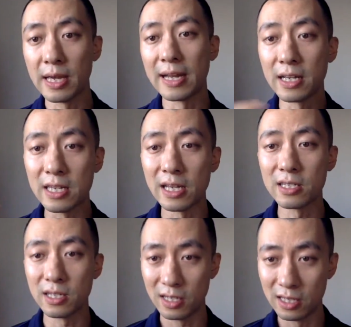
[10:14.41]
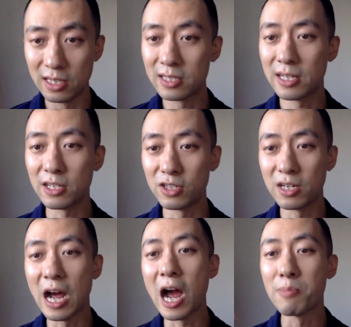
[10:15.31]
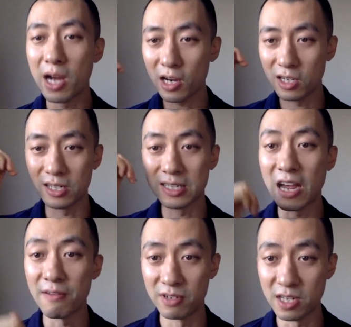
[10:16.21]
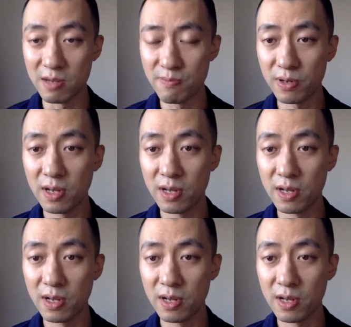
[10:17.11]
And again, this session, I'm not going to dive deep.